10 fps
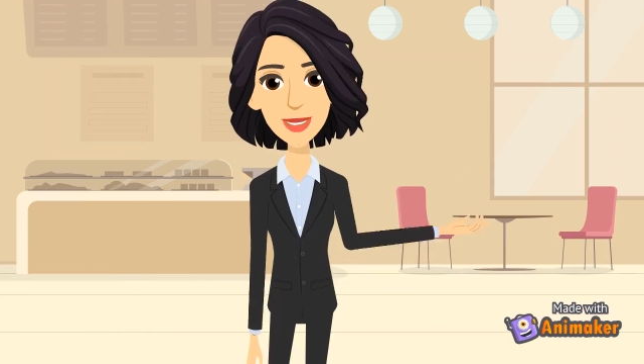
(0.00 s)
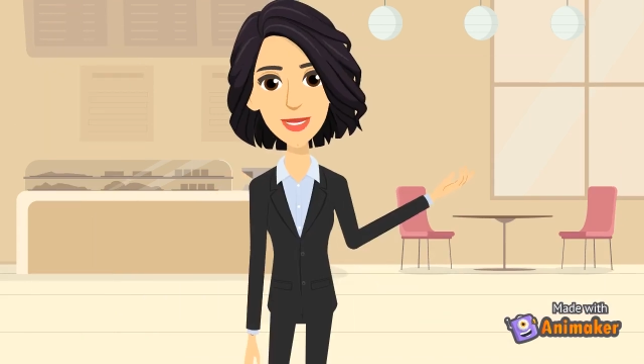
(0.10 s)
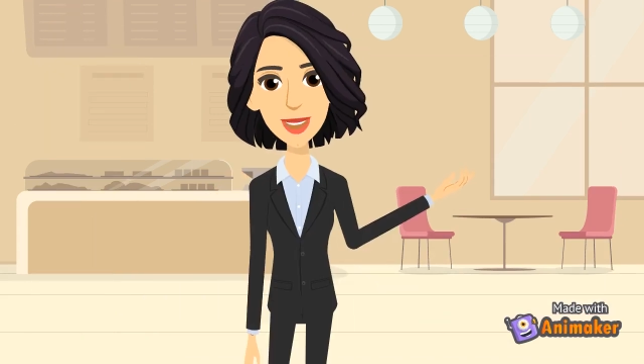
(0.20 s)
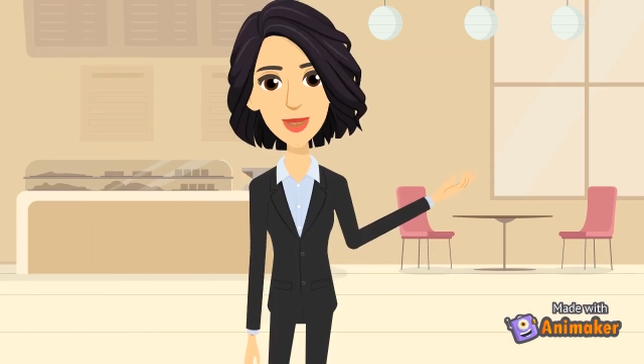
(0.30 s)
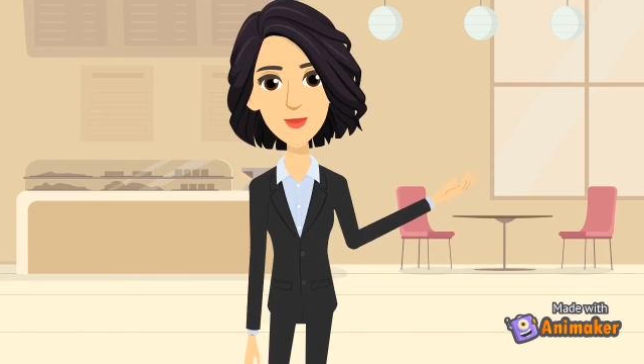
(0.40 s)

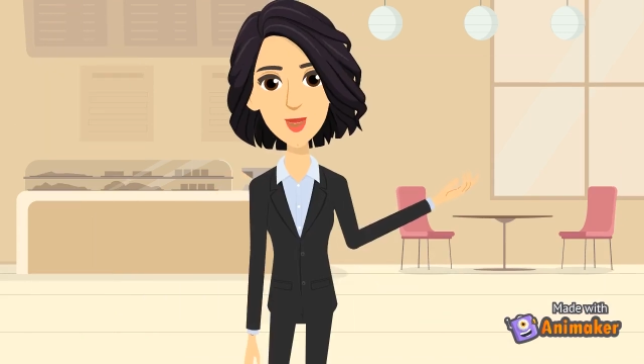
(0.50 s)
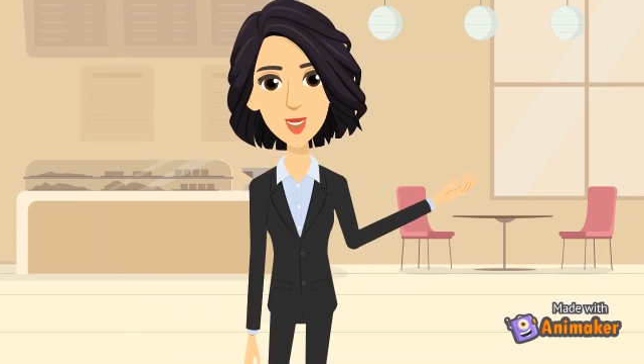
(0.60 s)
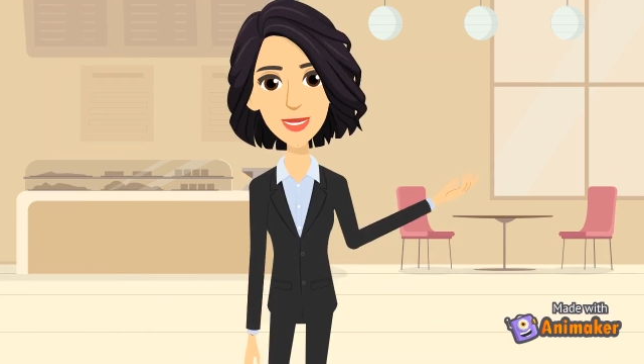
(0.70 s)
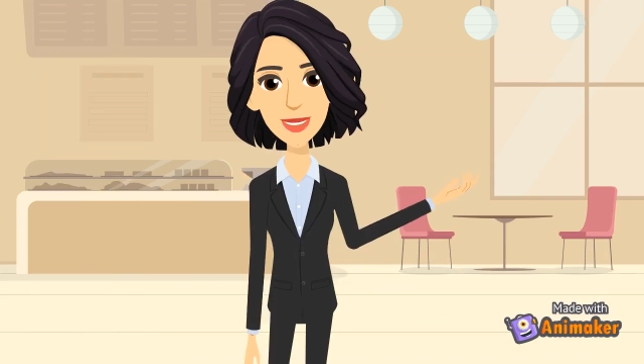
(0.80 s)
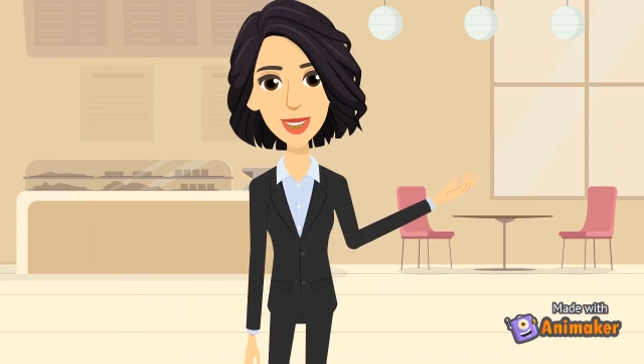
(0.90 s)
Due to
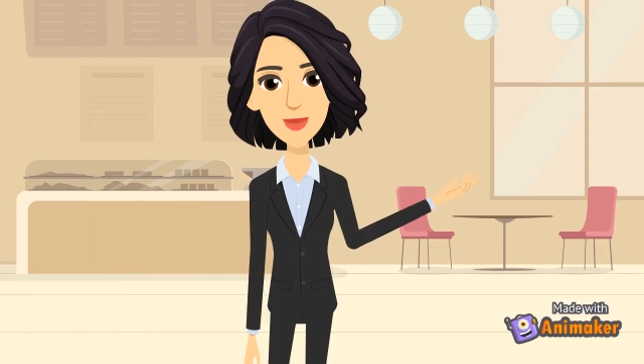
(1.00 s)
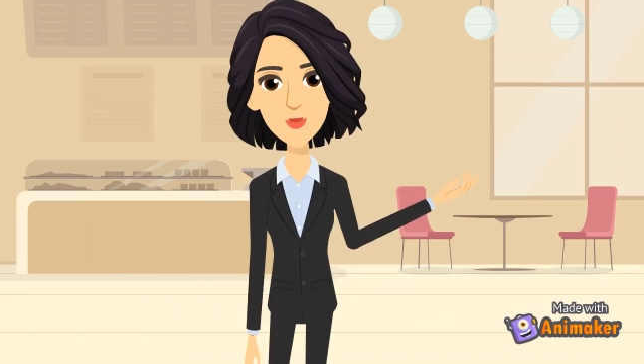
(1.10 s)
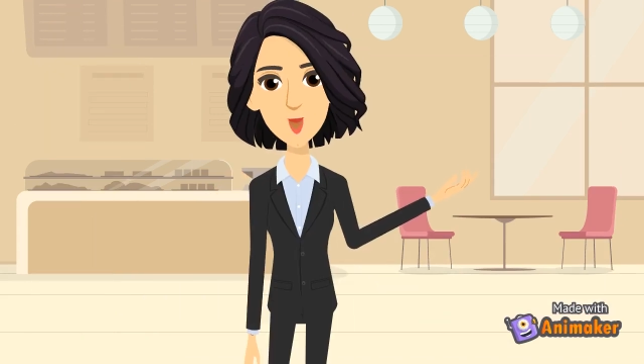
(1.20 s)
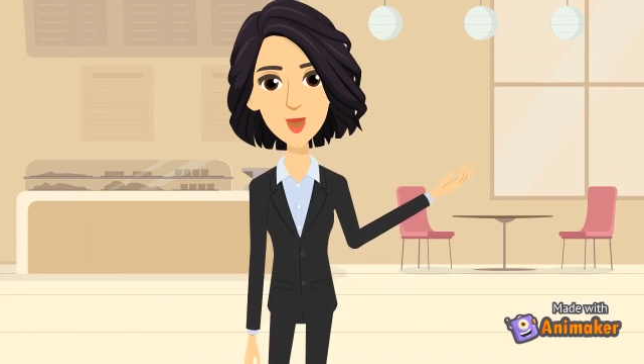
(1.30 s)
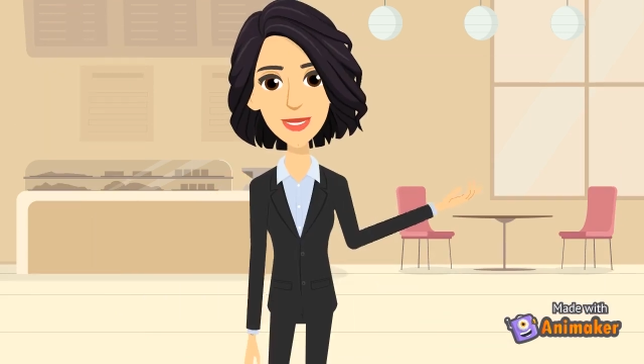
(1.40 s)

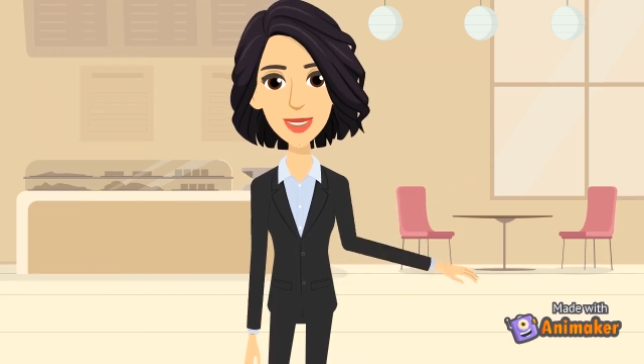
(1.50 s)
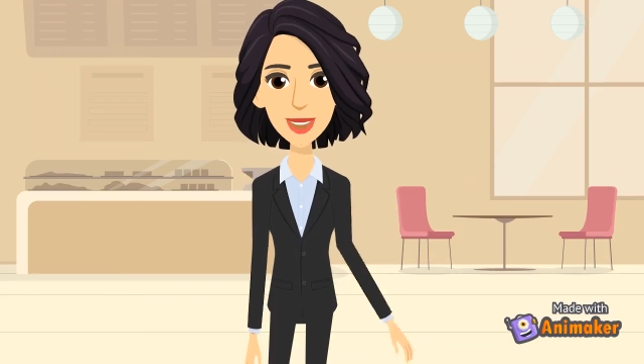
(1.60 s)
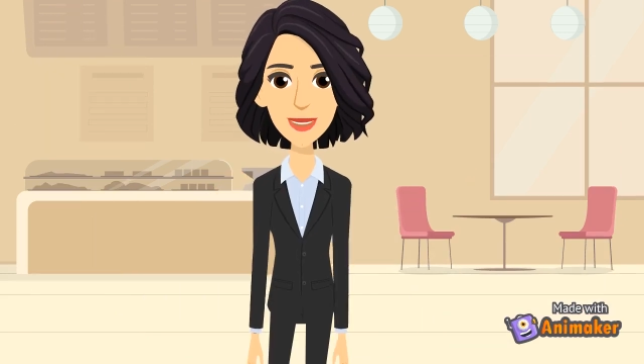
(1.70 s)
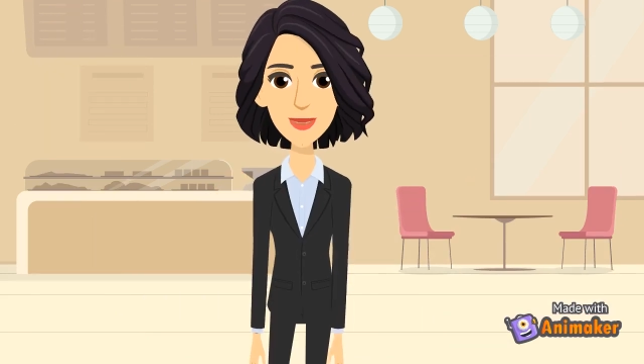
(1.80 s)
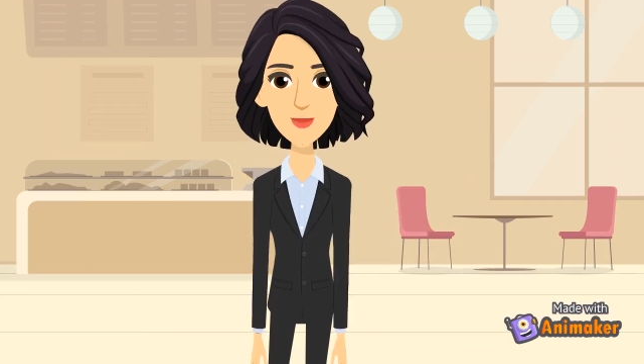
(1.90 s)
COVID-19,
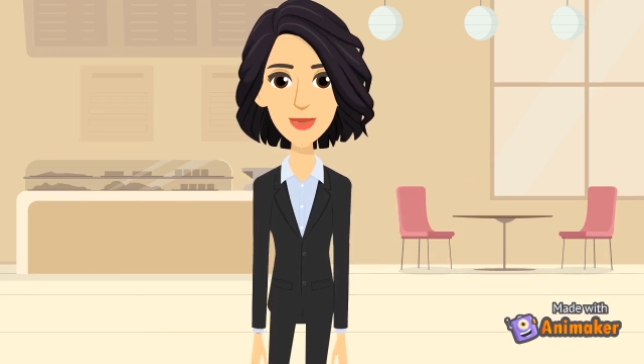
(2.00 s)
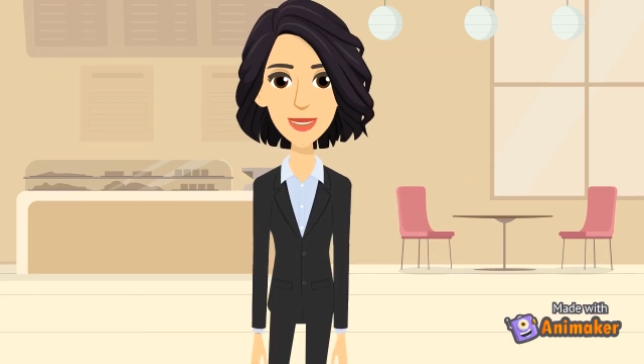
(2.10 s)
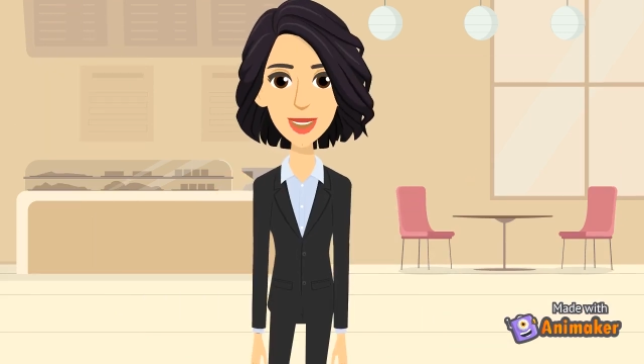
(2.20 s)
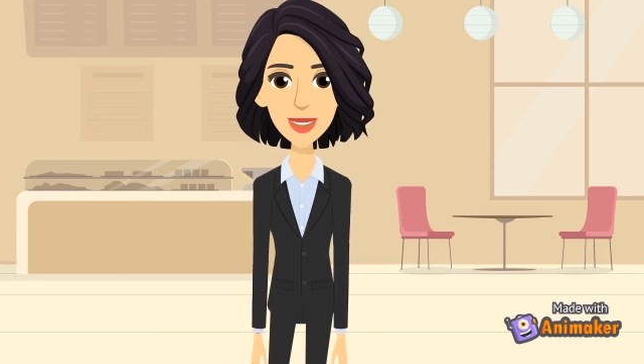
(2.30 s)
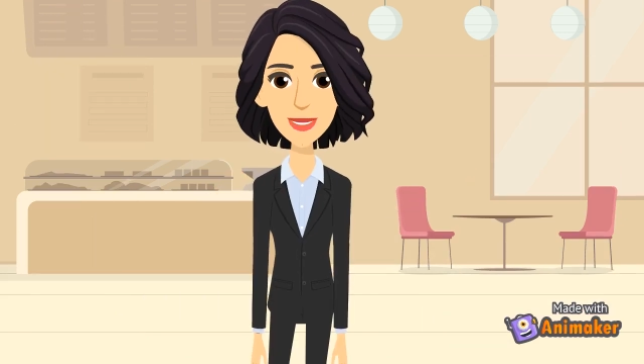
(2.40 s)
the
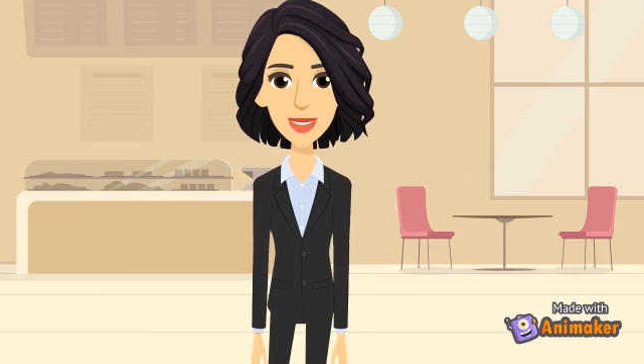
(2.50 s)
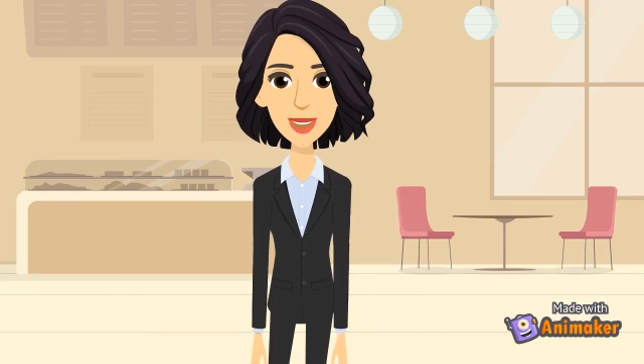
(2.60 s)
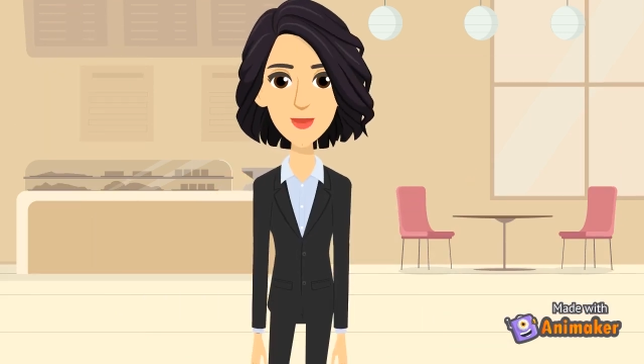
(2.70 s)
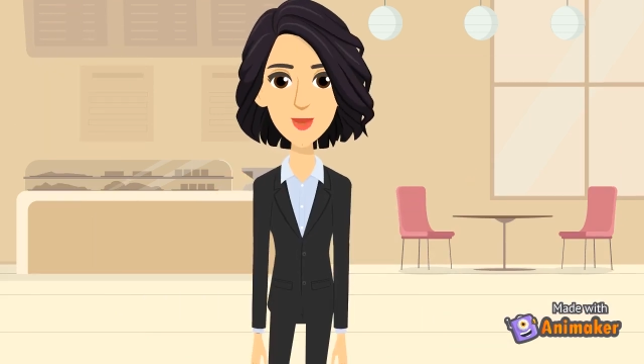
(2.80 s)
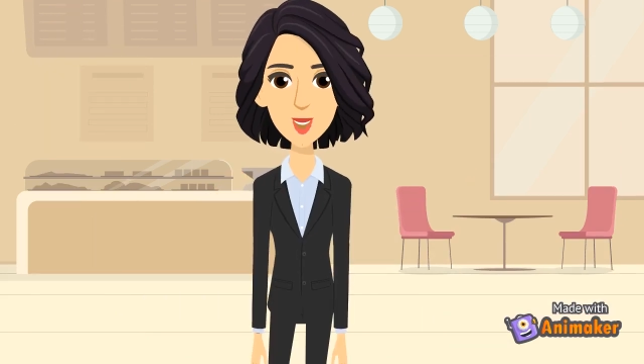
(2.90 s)
Ministry
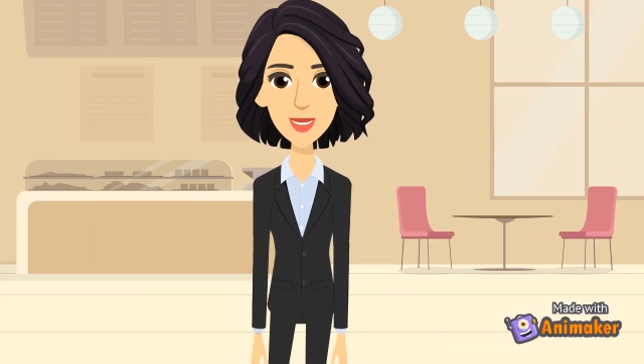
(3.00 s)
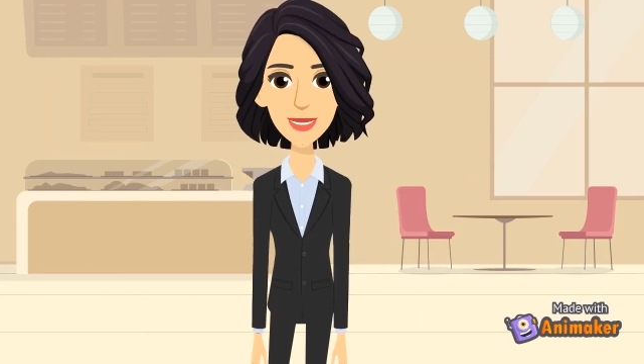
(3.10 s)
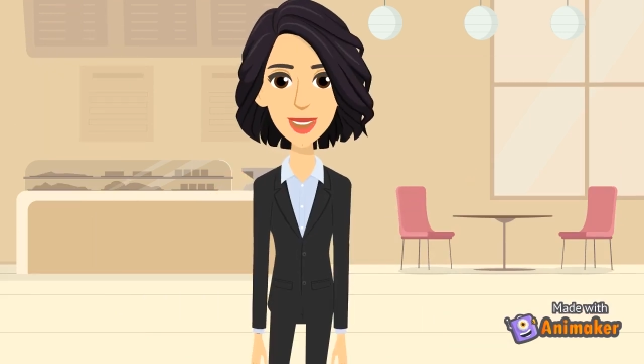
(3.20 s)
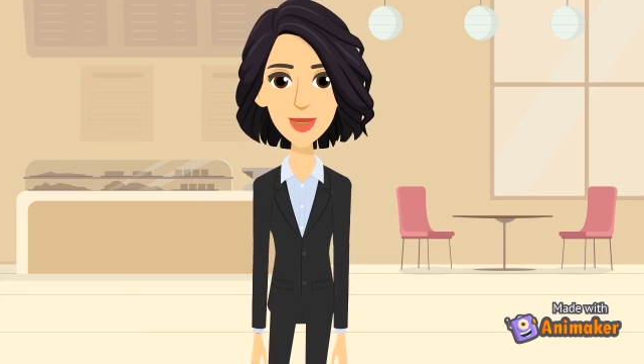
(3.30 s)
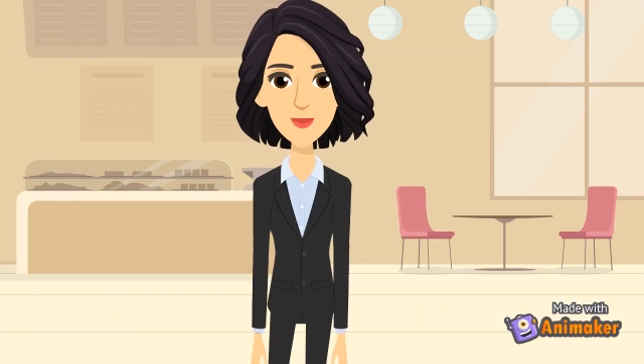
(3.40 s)
of Health
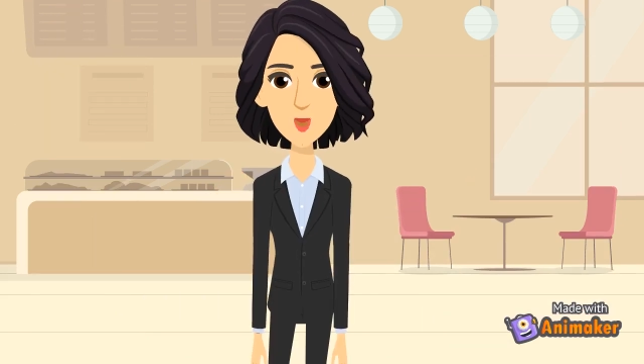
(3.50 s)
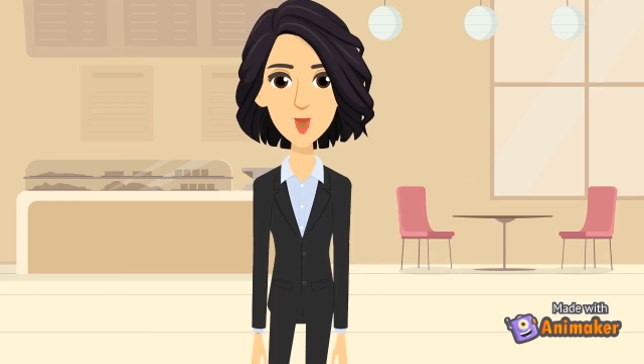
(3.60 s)
always